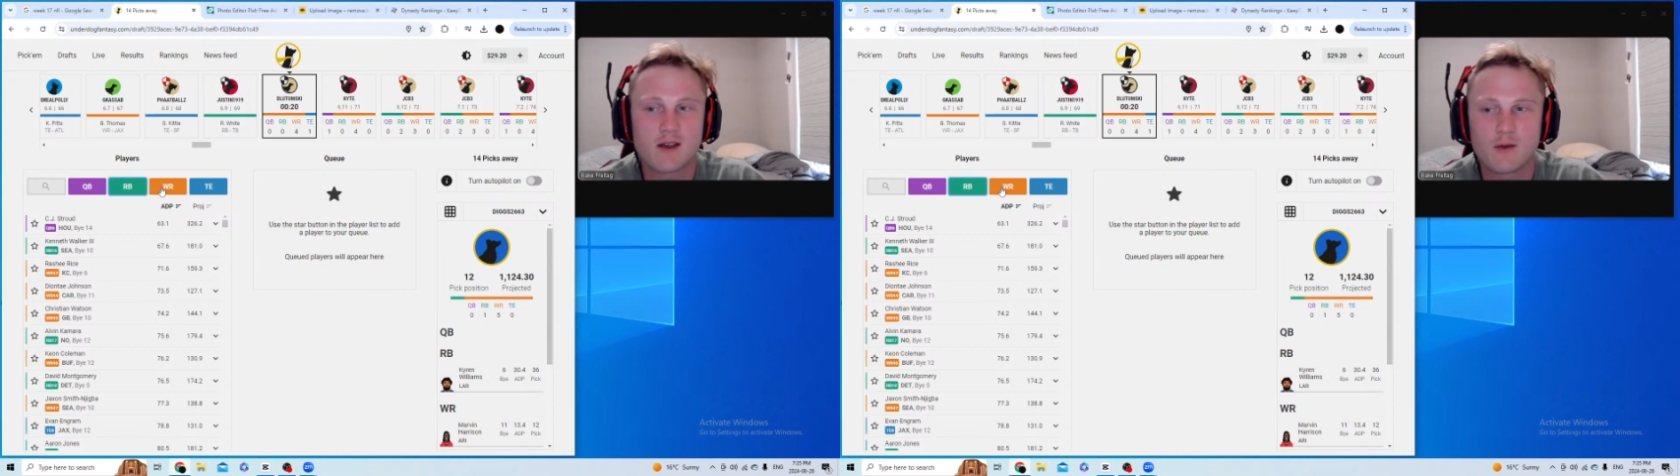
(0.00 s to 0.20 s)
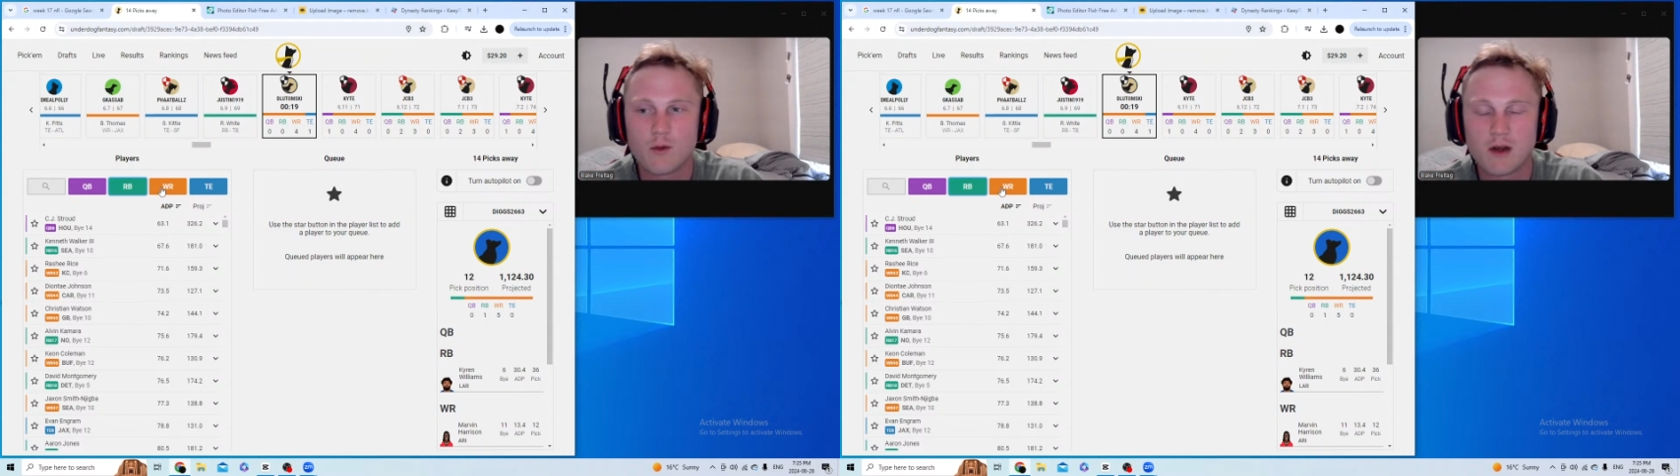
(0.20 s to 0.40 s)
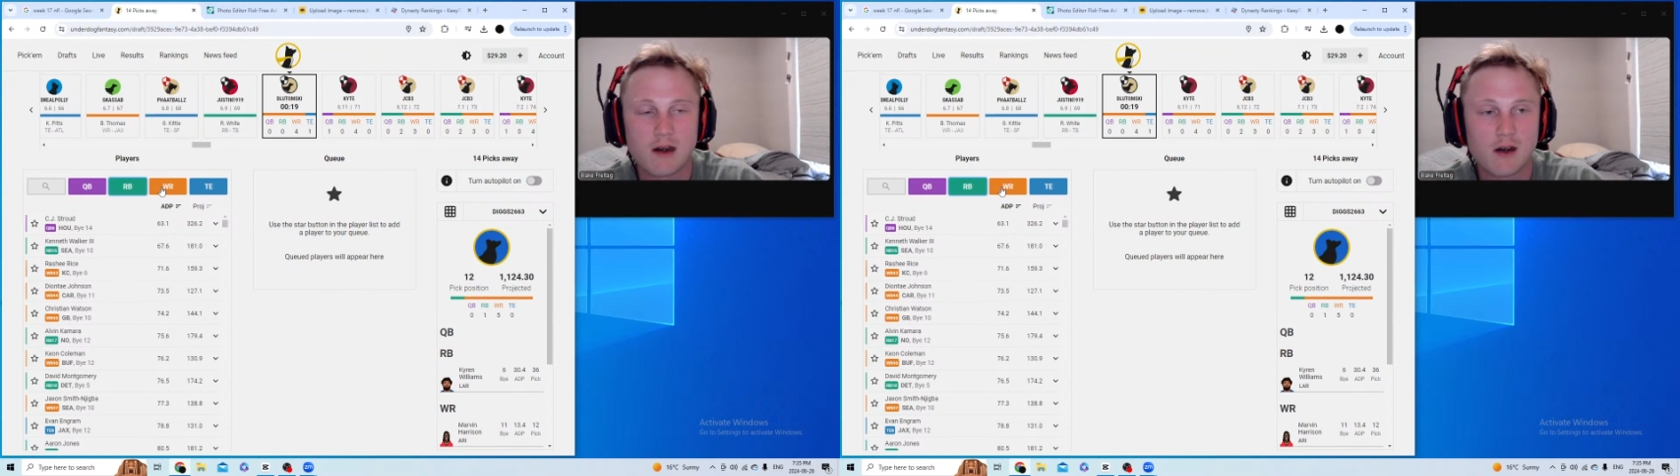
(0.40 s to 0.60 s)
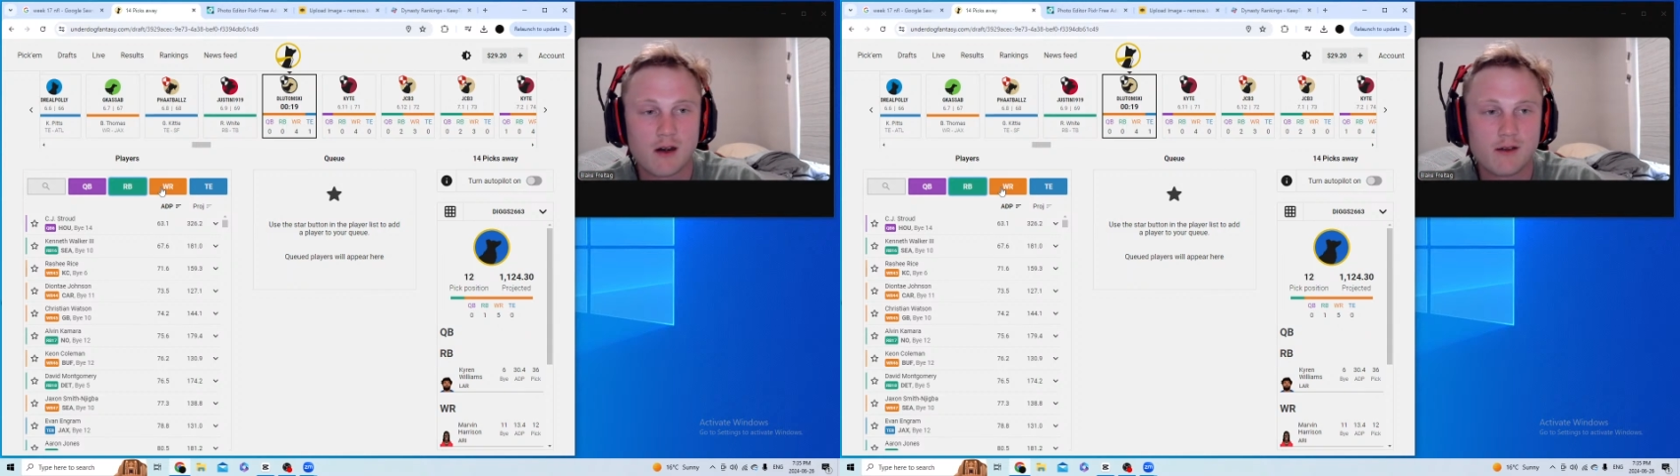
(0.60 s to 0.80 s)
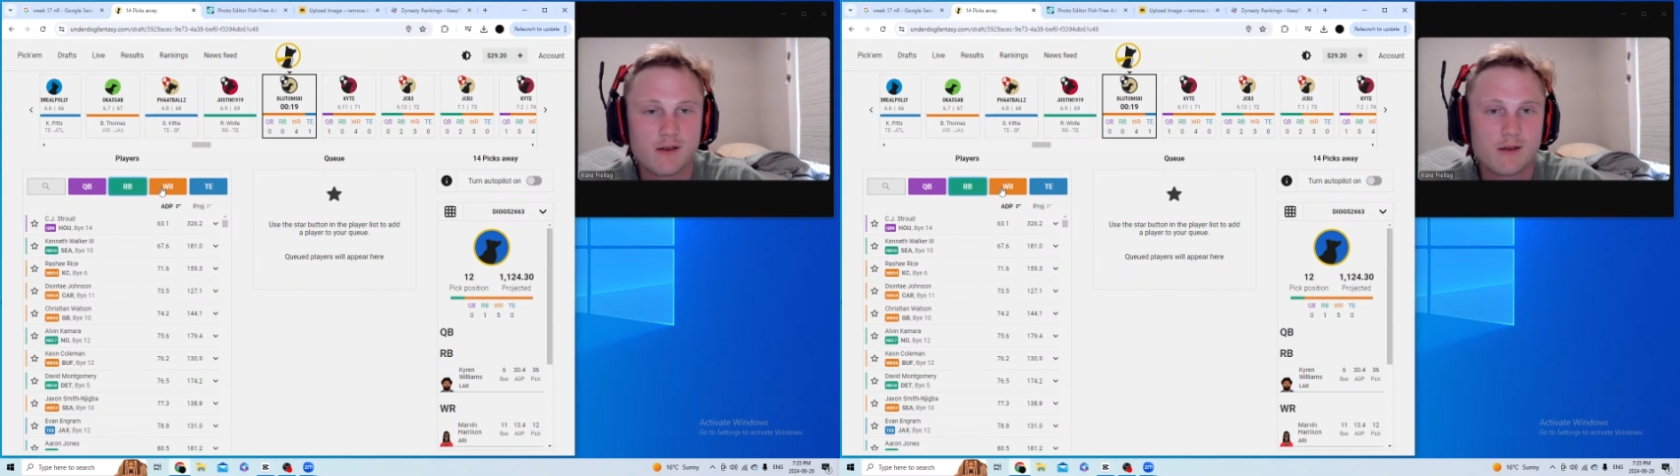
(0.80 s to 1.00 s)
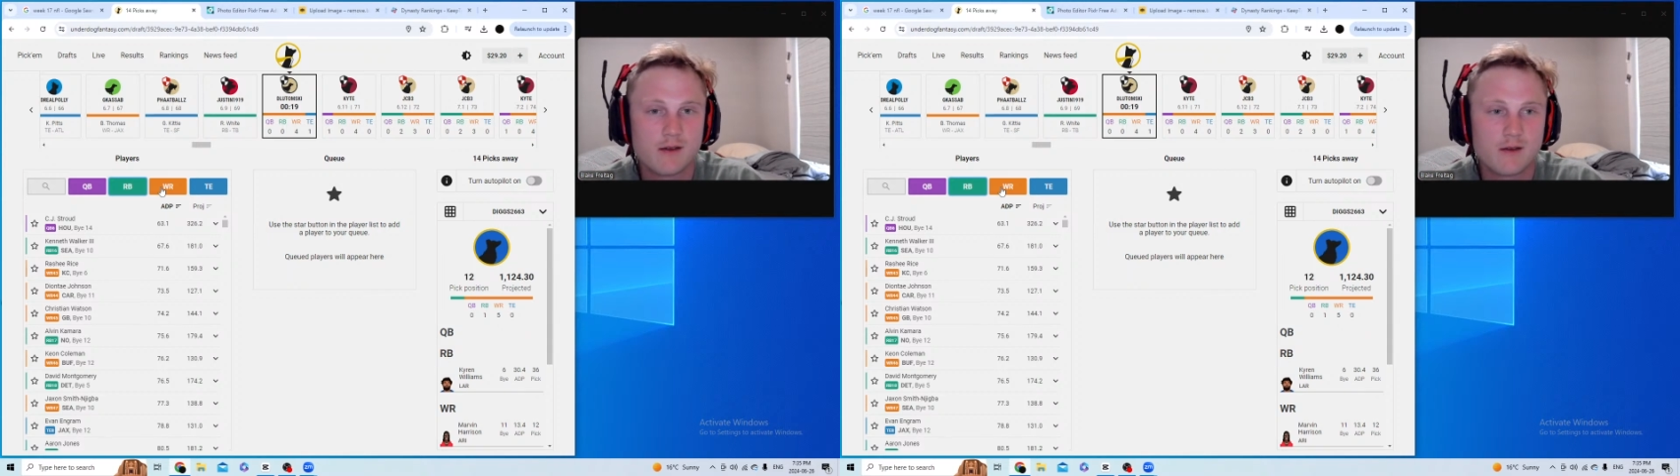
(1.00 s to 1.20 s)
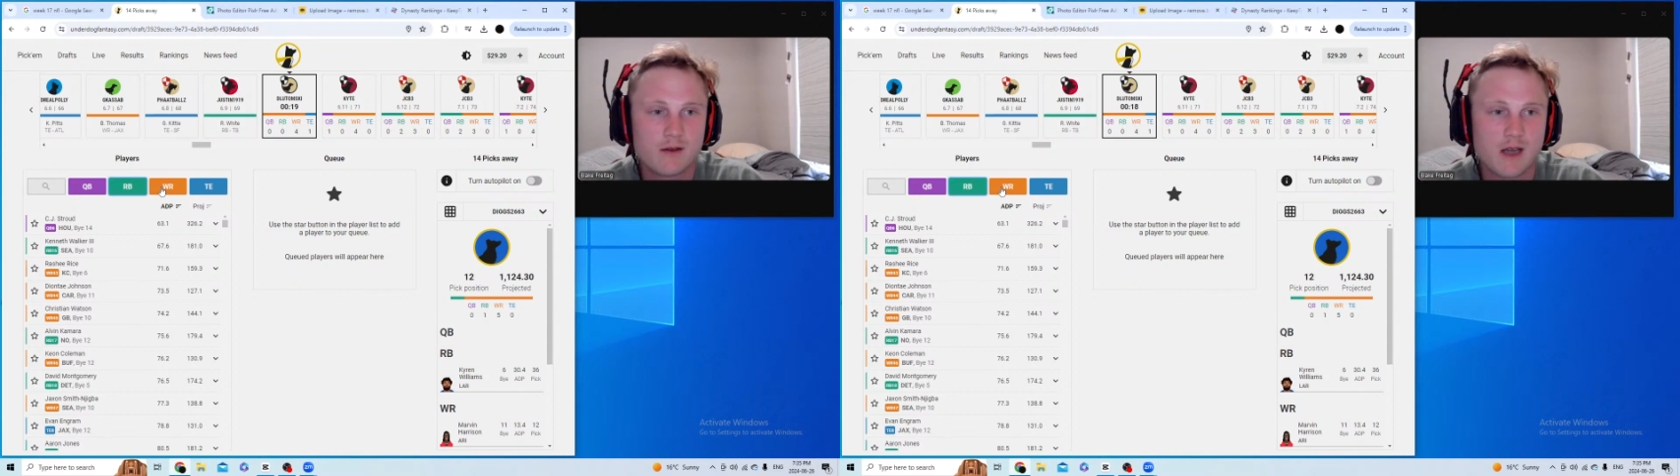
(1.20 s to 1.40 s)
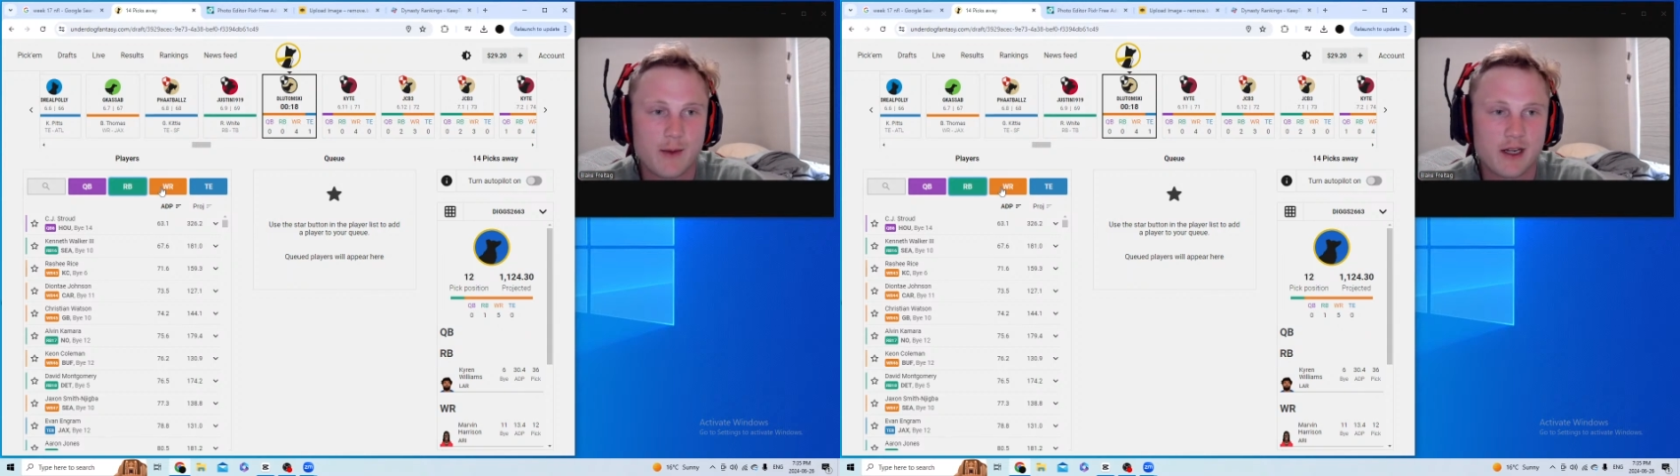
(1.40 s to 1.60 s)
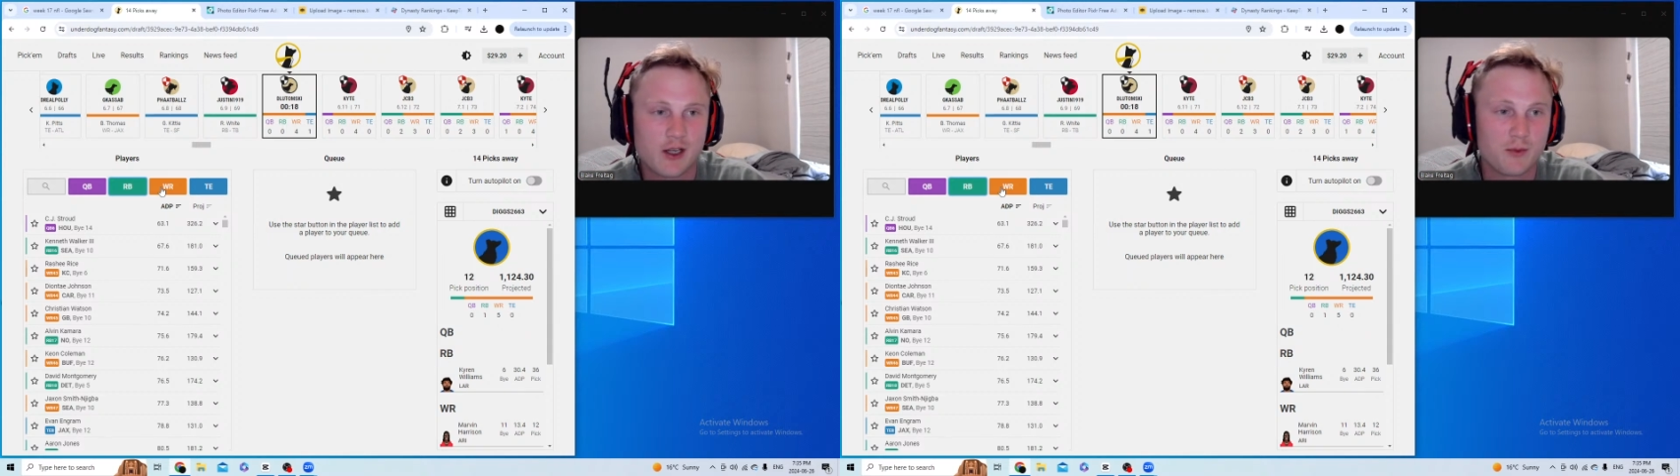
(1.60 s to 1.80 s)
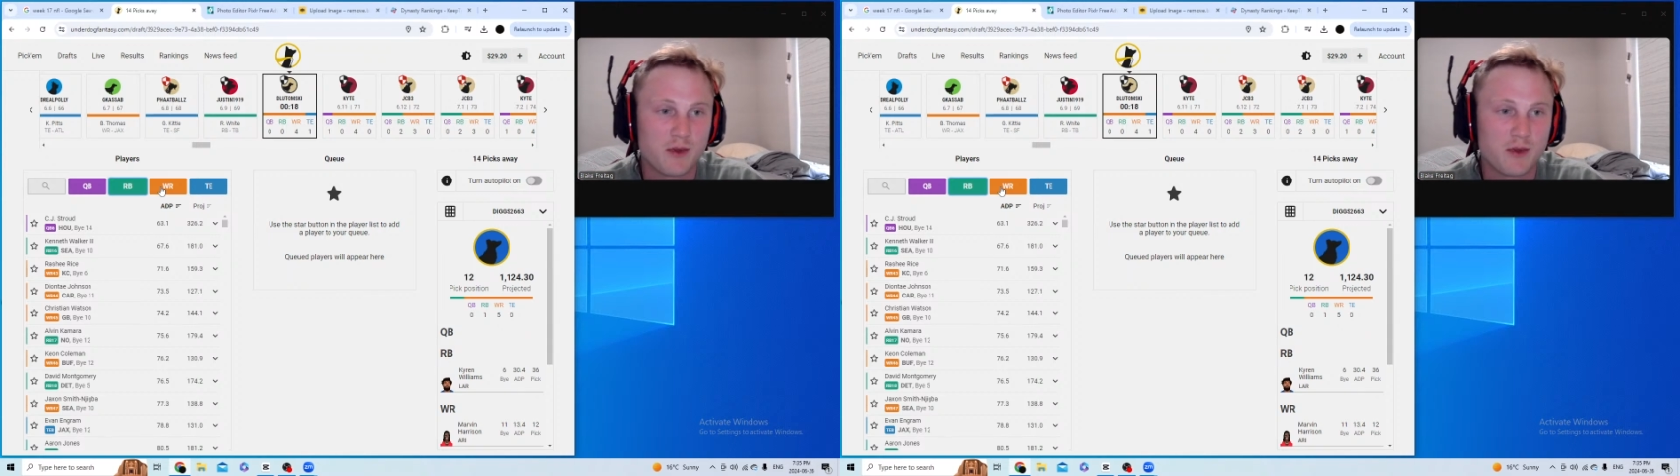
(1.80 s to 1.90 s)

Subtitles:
where, I mean, he could